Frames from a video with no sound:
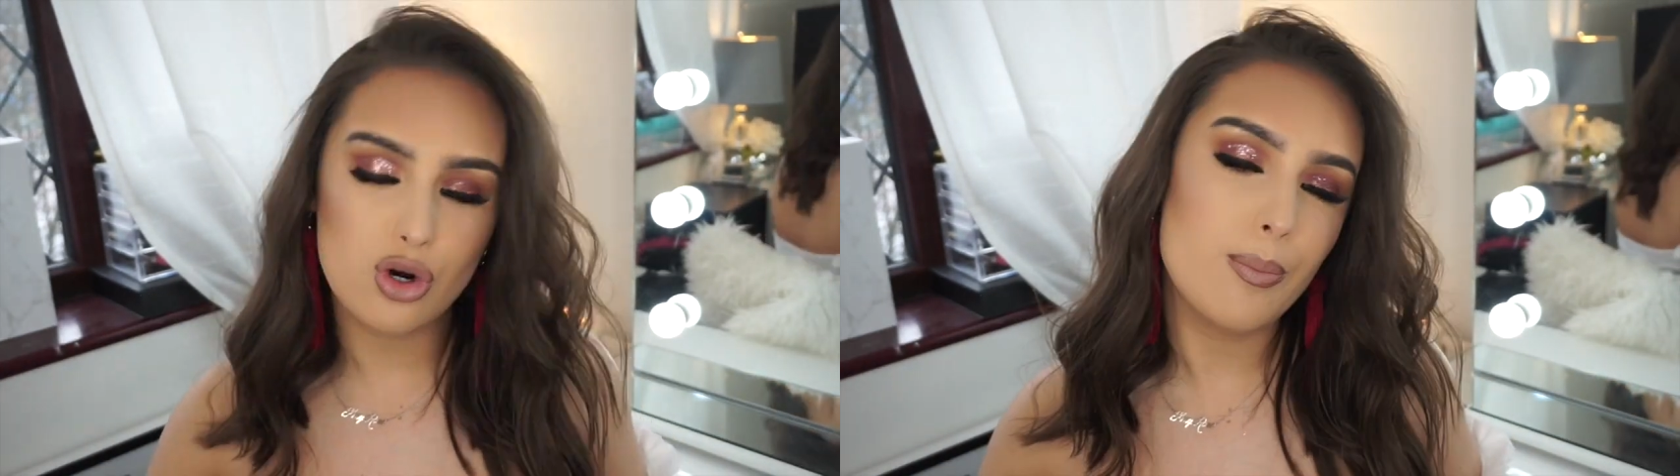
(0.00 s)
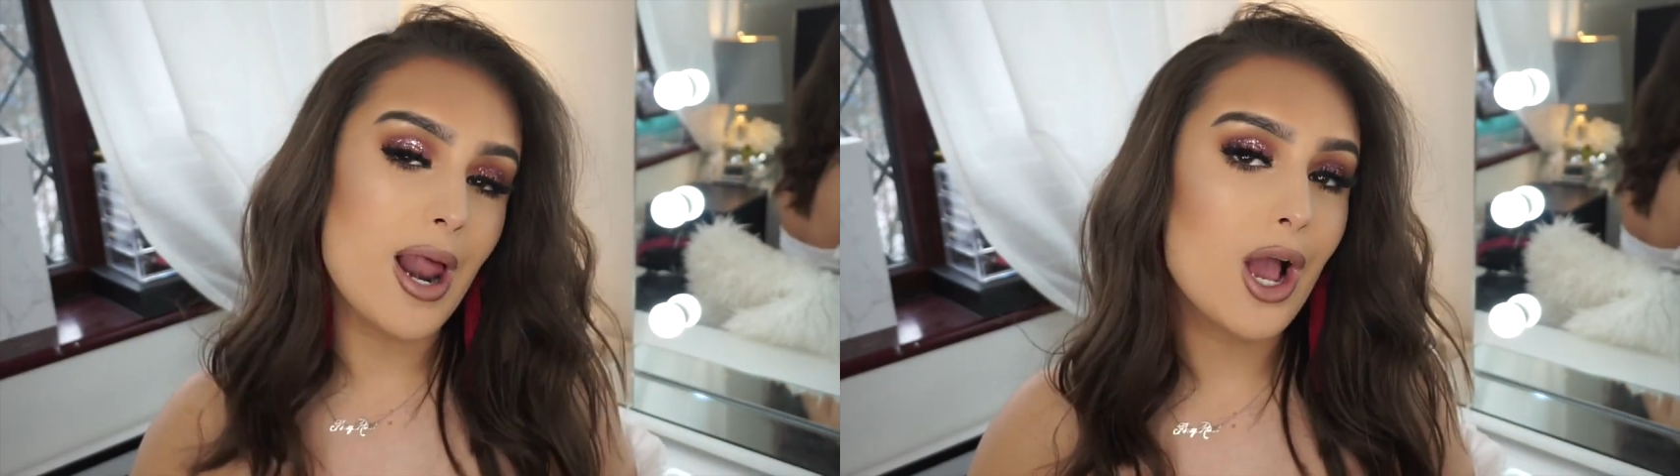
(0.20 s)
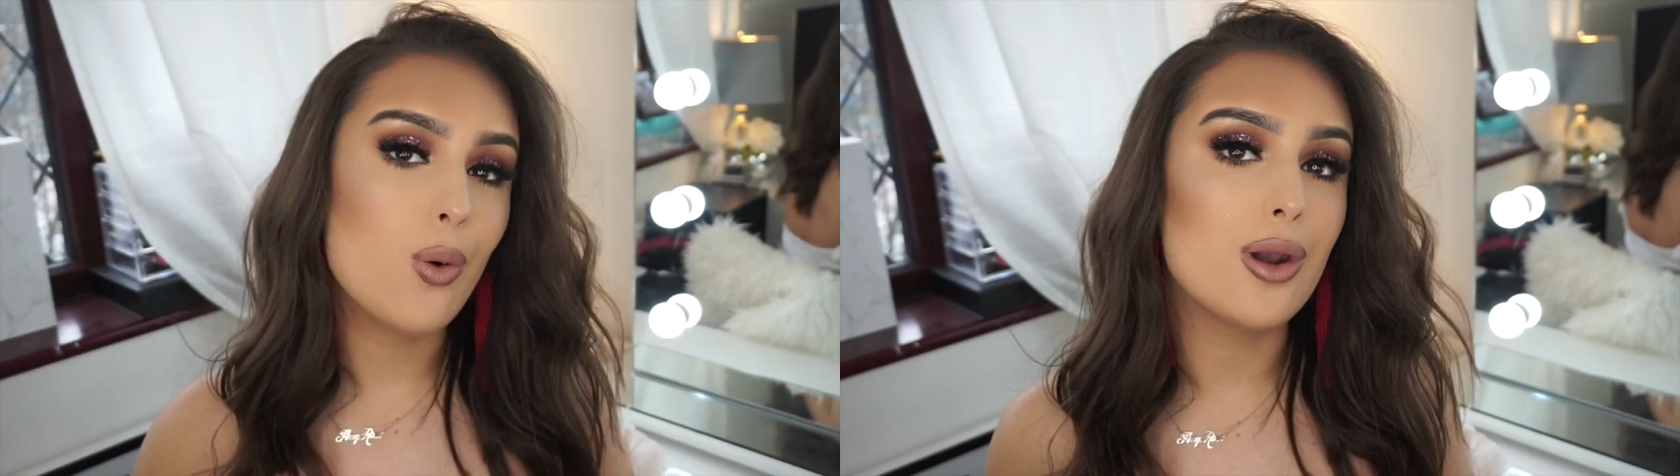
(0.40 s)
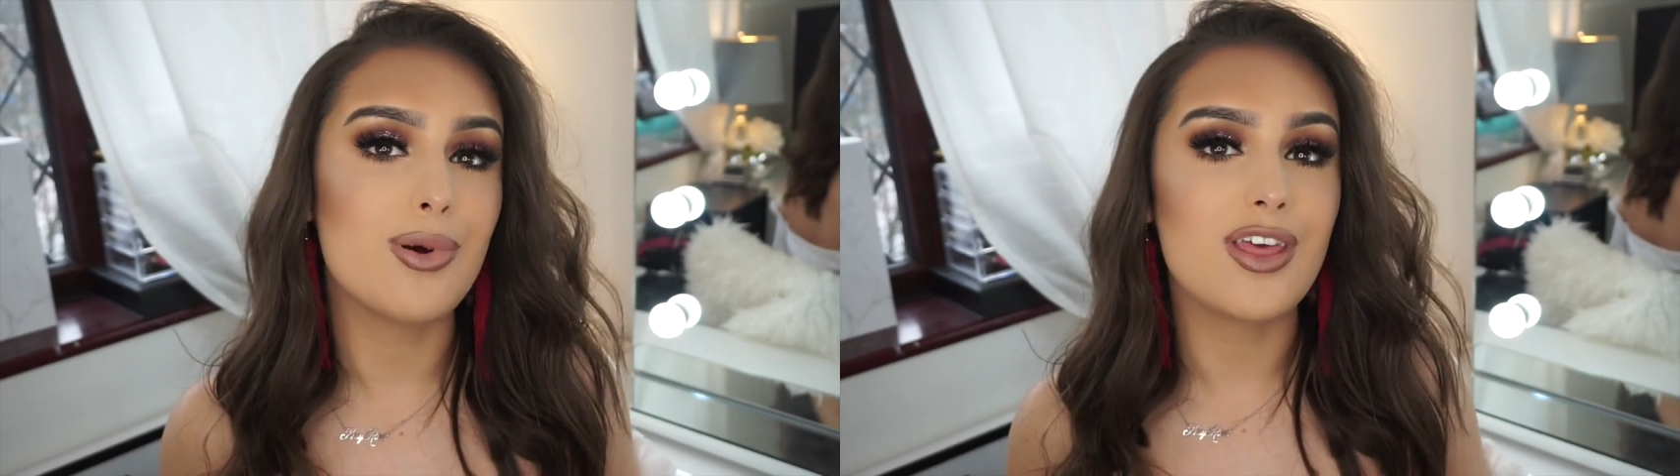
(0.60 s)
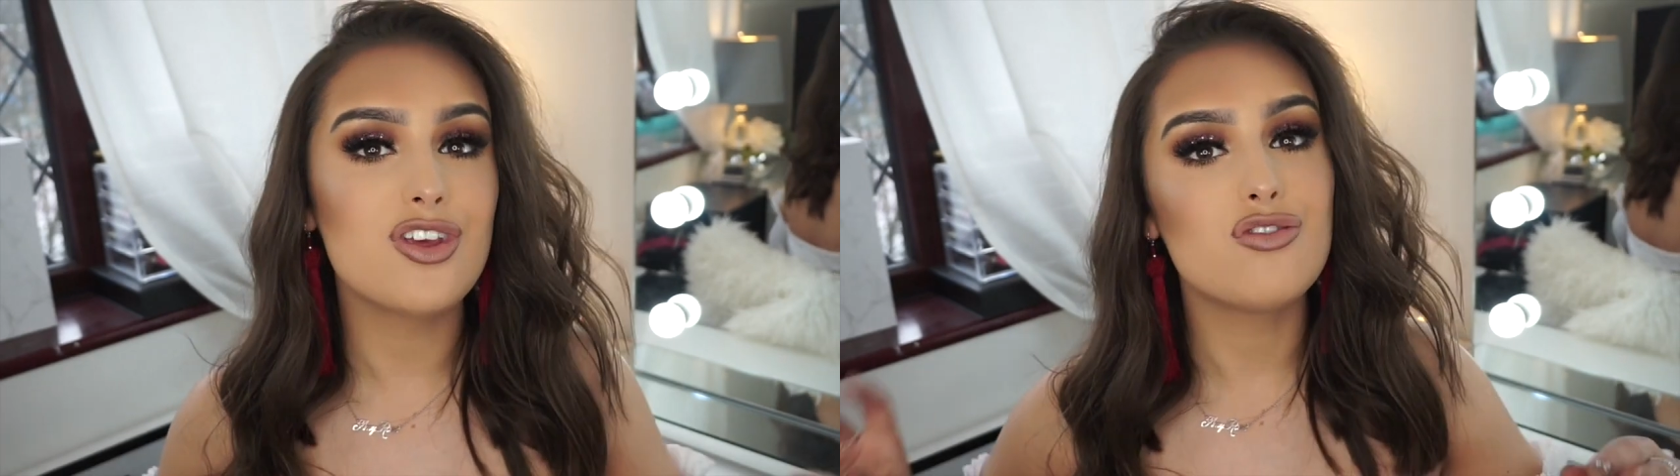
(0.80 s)
or a black one
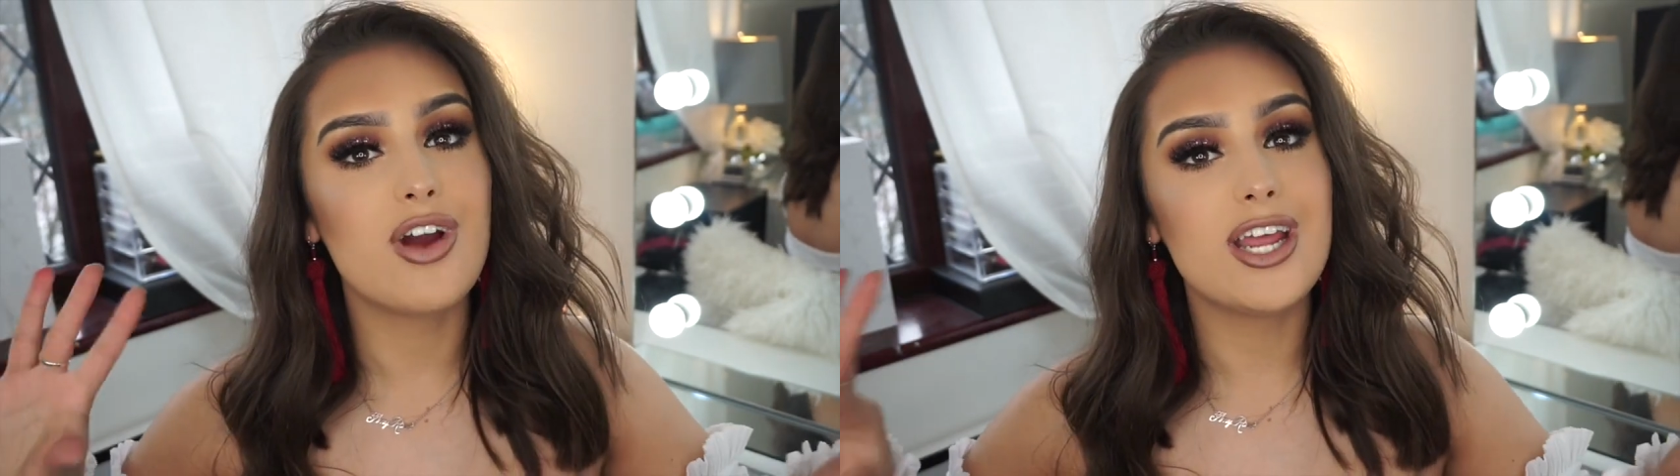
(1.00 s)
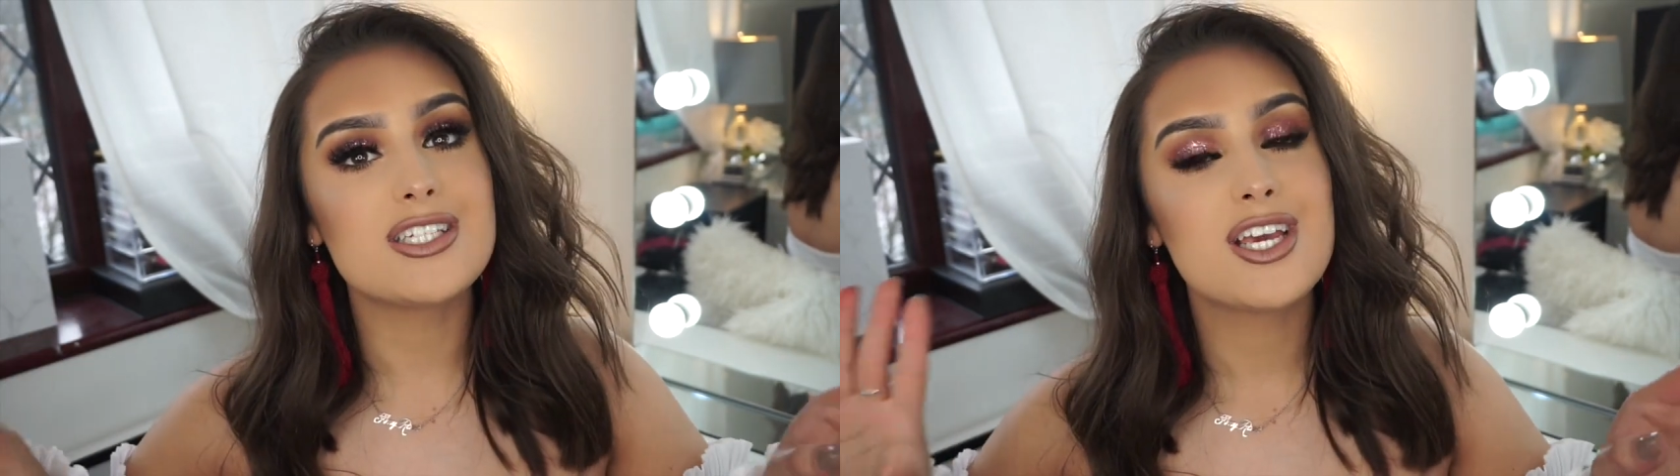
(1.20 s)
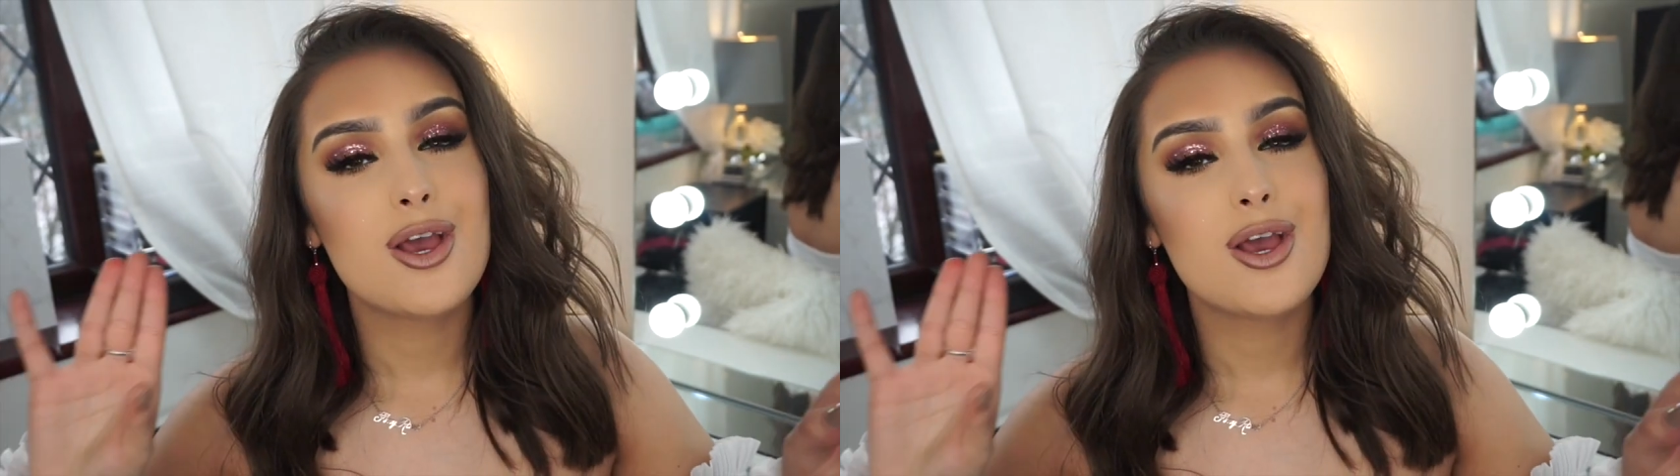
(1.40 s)
but I think red